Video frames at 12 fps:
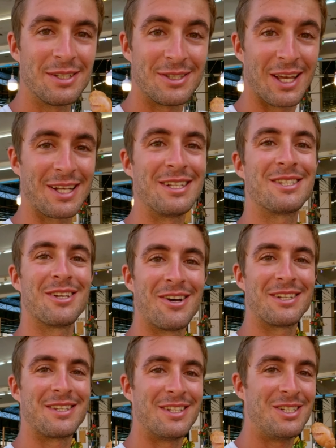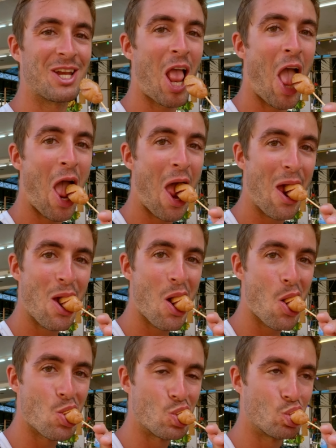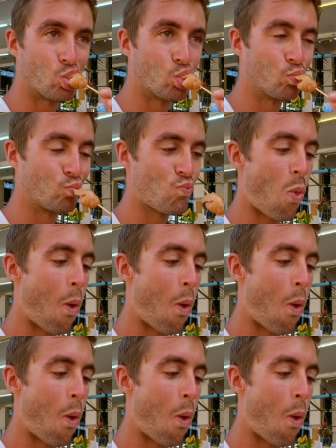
second sausage. Mm.